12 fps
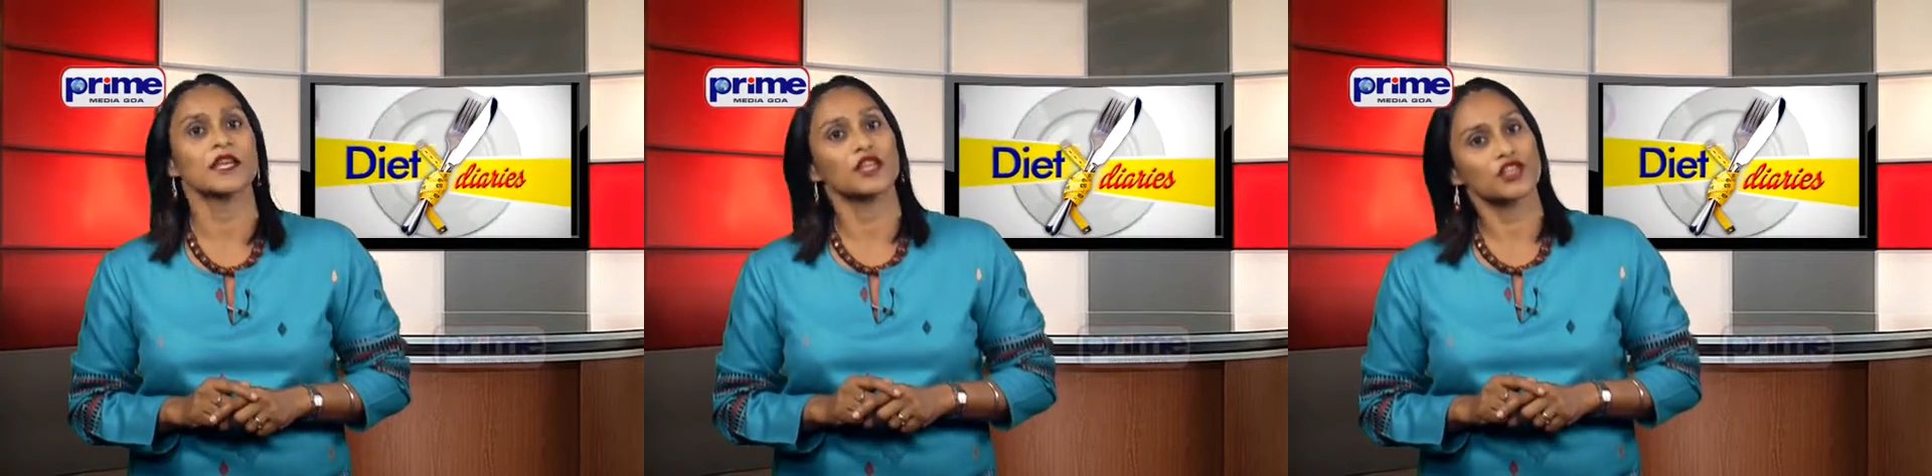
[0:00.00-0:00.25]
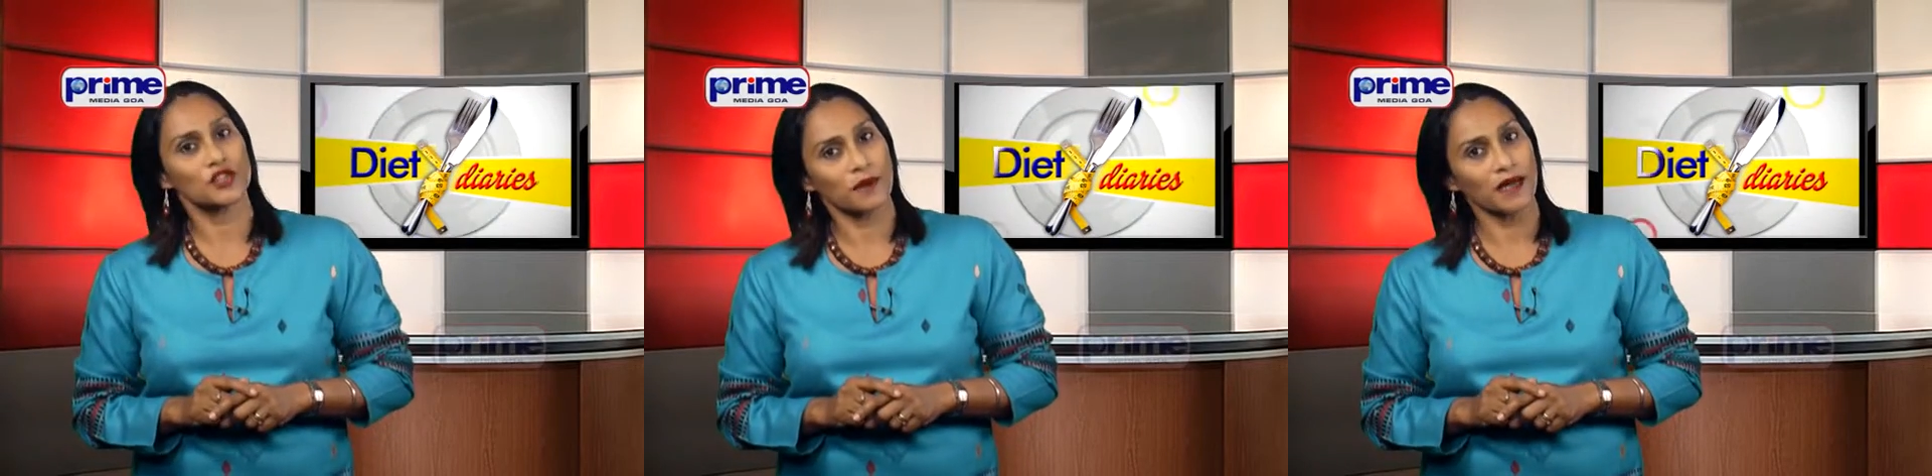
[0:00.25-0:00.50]

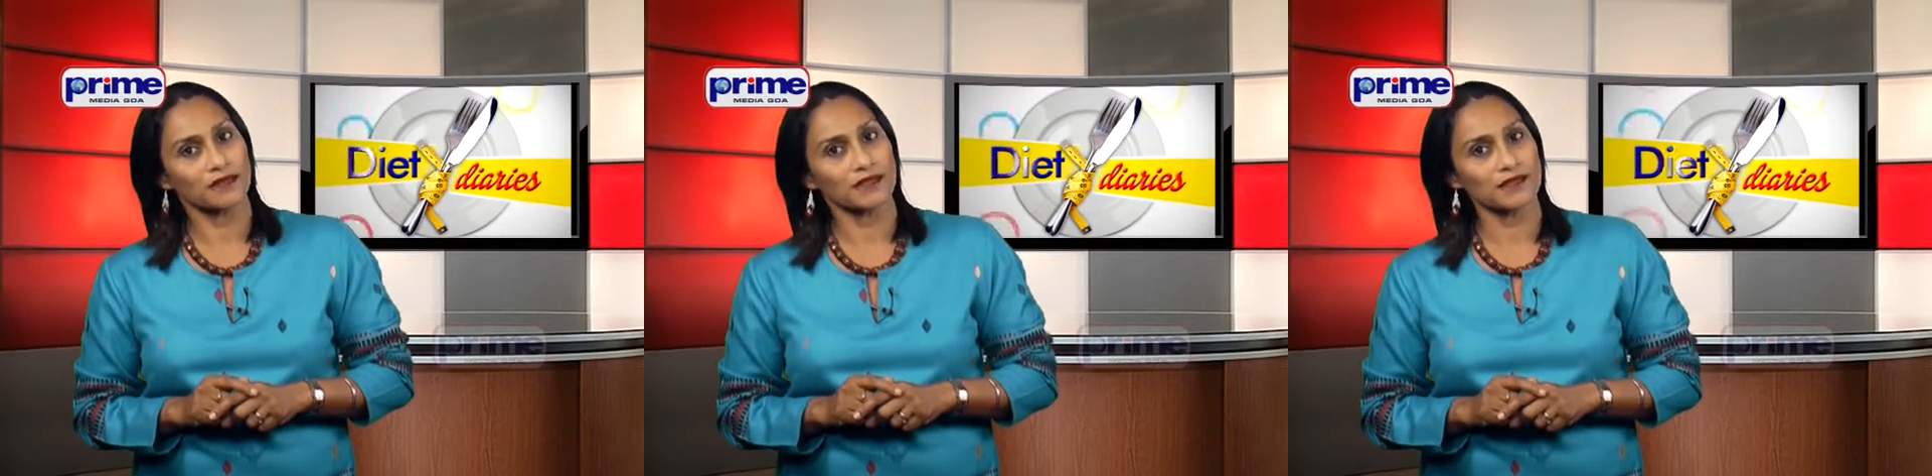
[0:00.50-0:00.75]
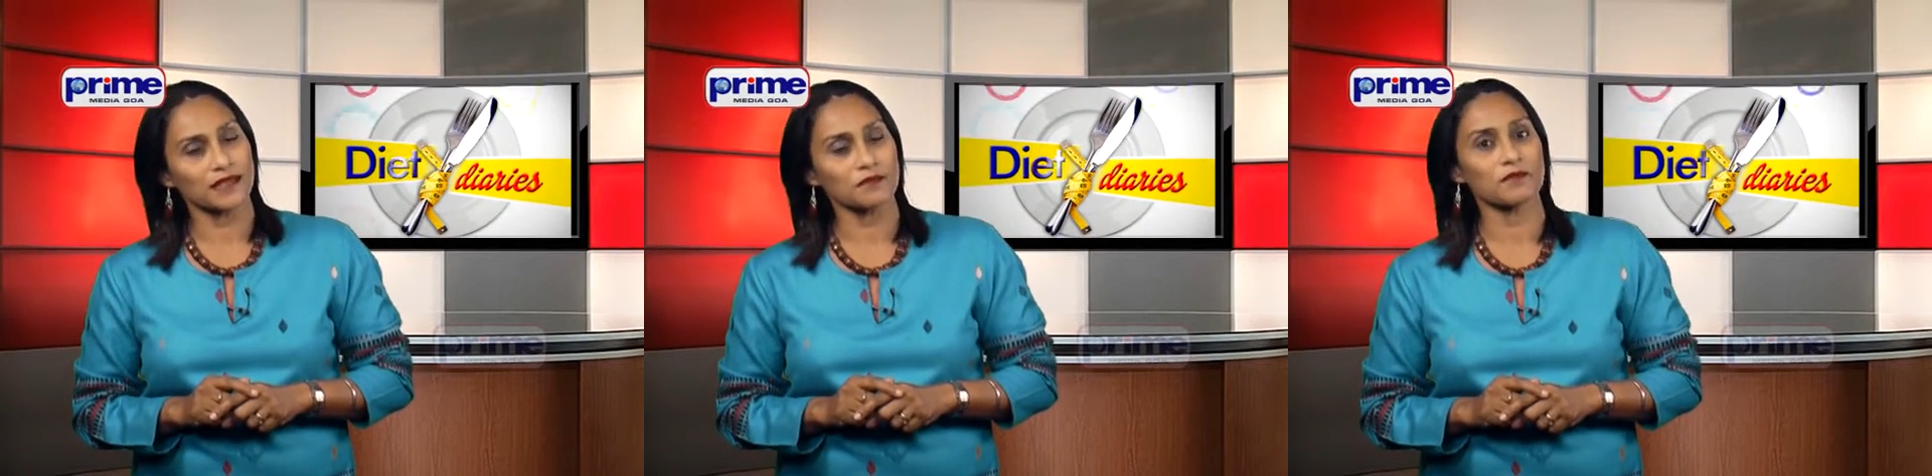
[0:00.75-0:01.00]

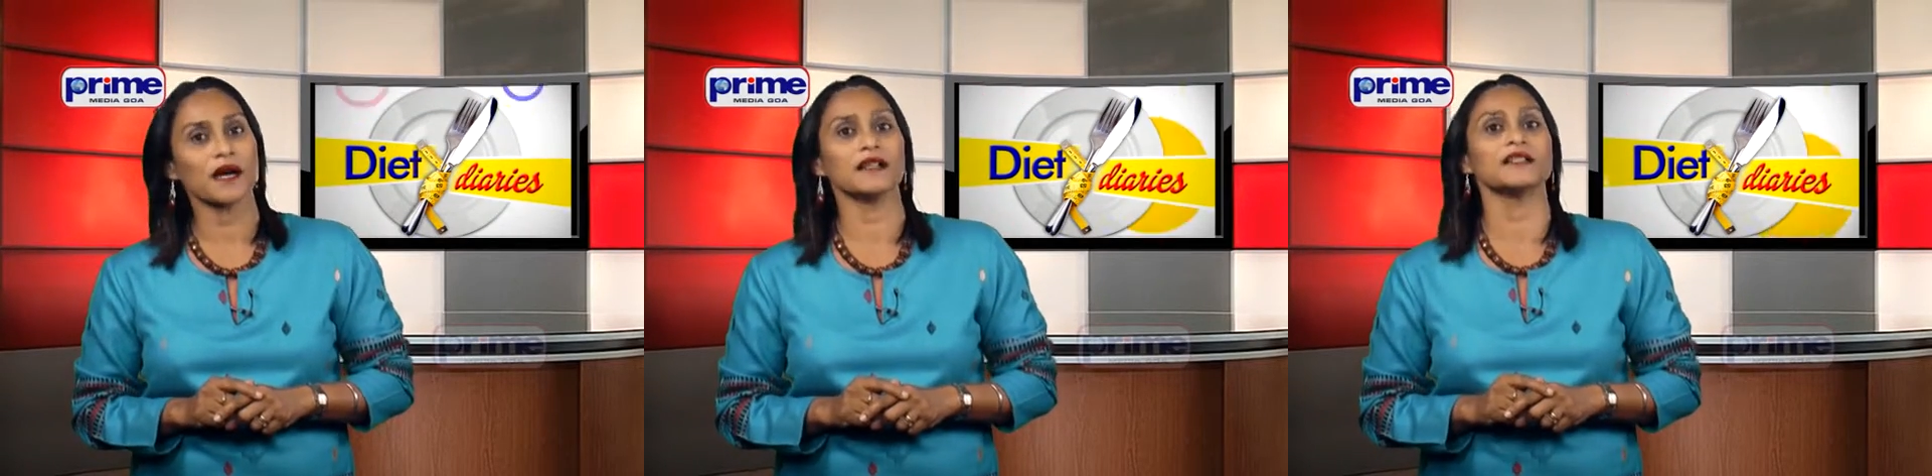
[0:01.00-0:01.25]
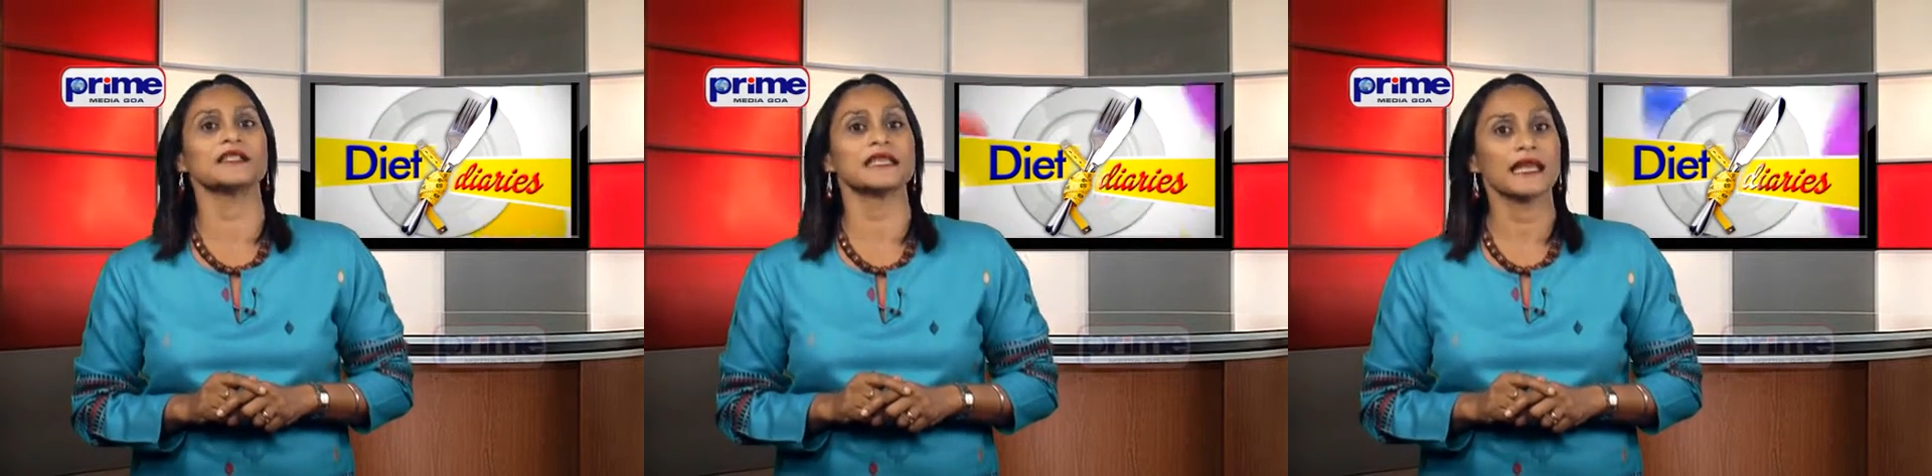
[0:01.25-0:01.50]
chapatis and
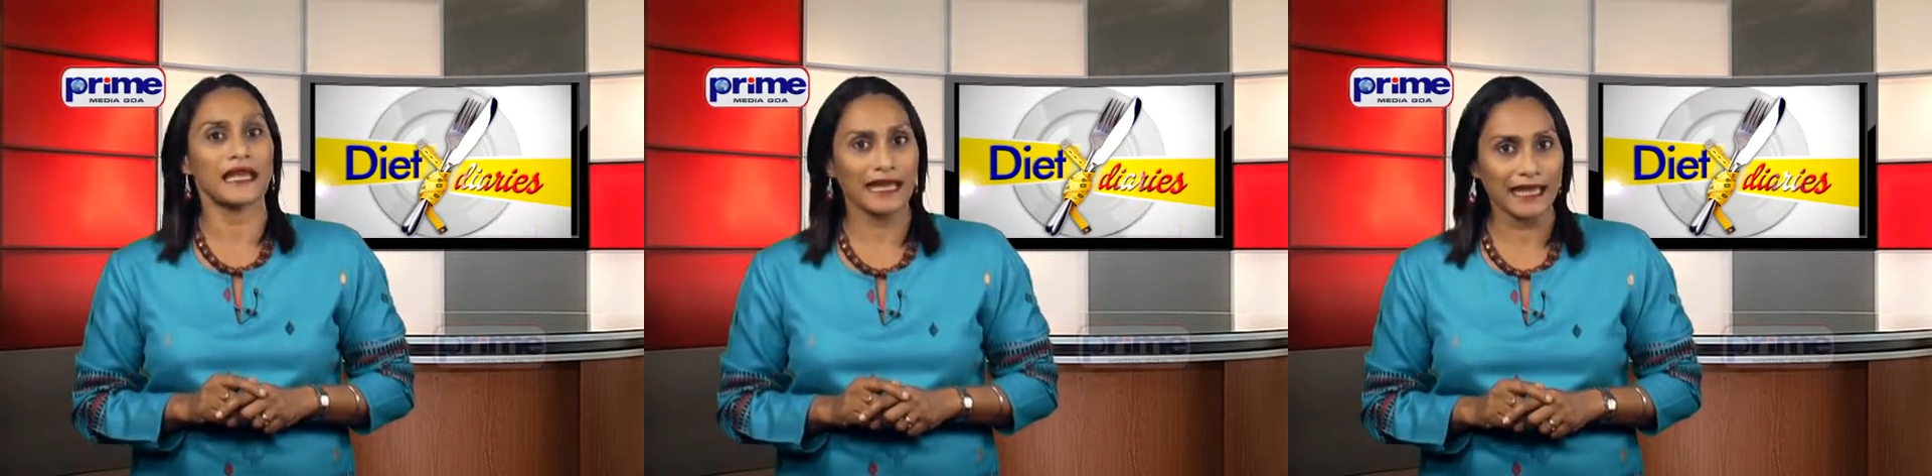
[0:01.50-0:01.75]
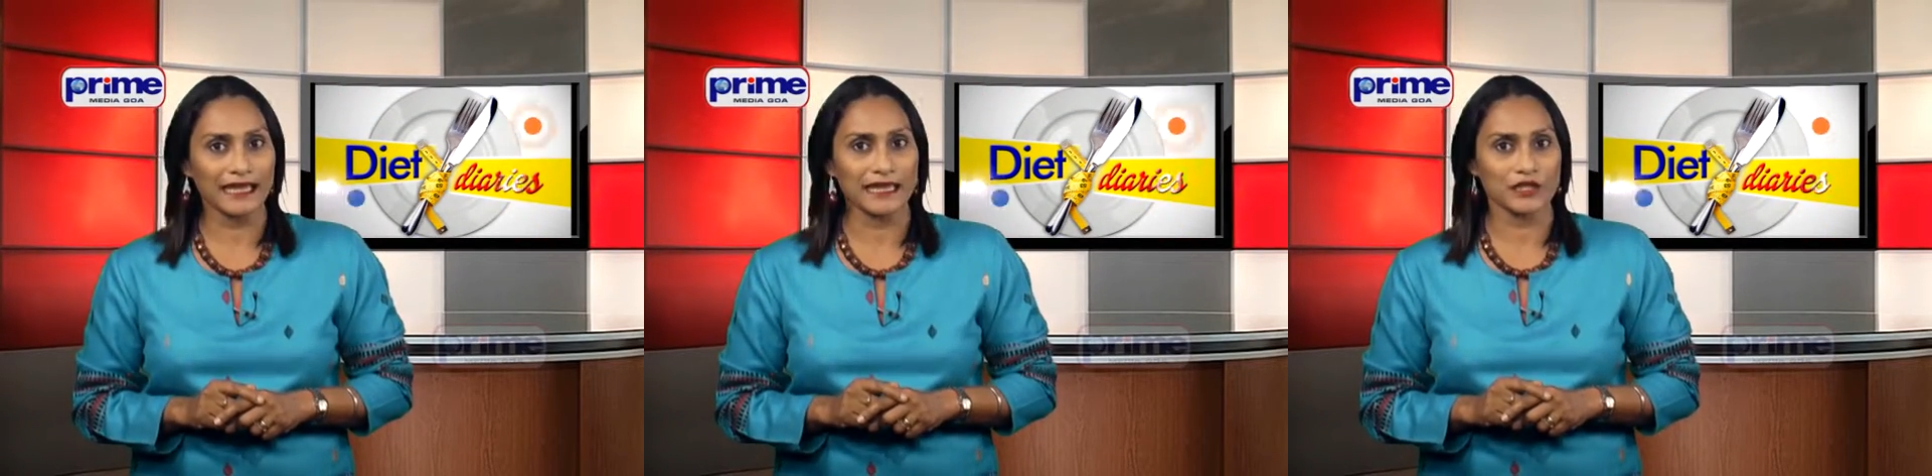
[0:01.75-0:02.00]
pulse,
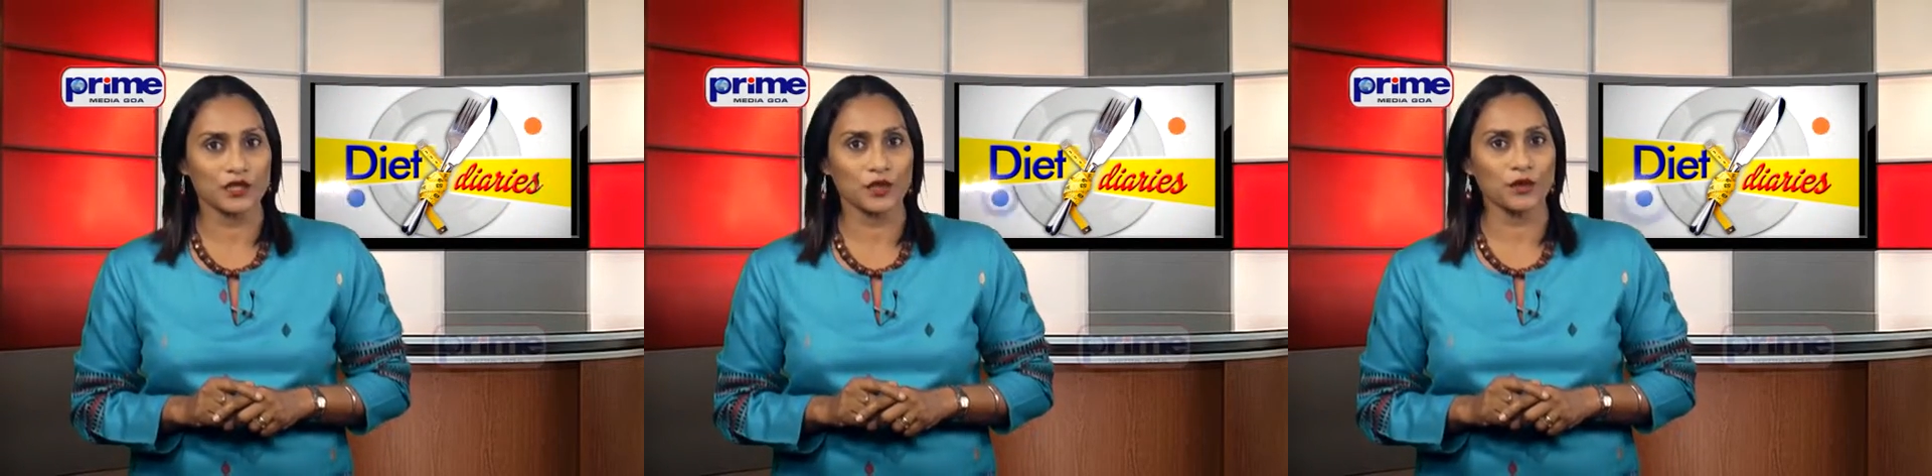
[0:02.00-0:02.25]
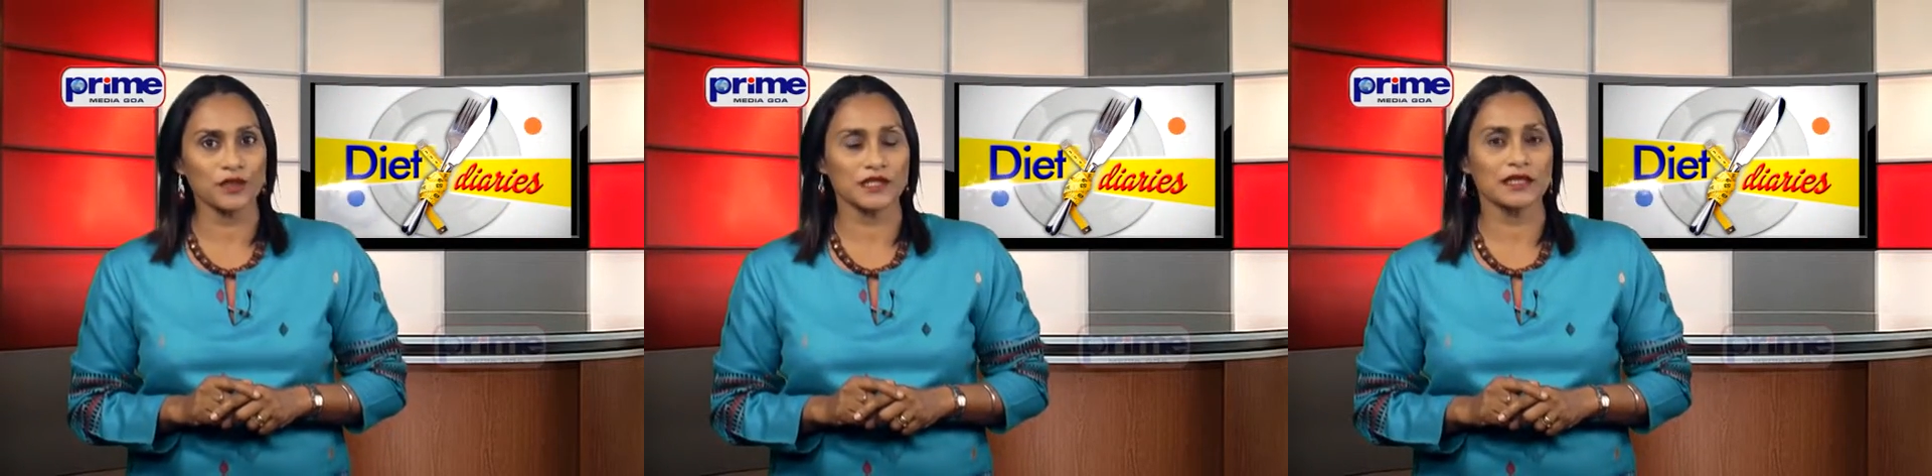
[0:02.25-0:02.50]
egg and
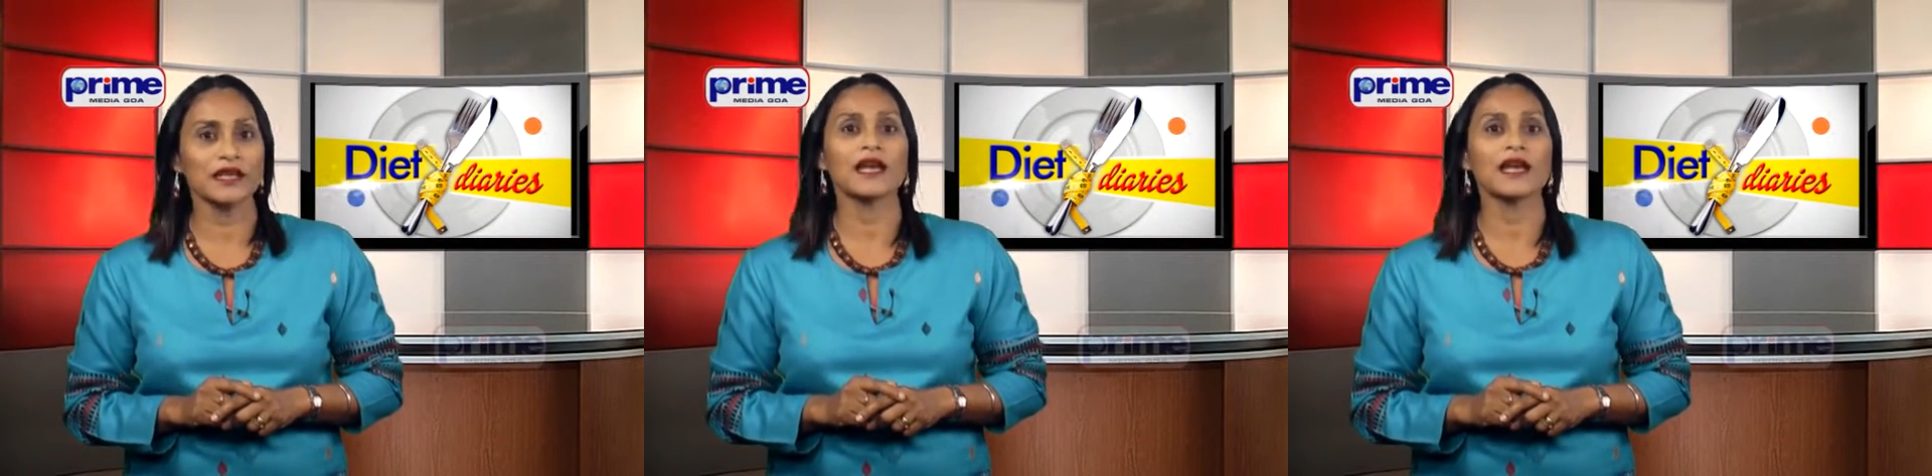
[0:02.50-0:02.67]
toast,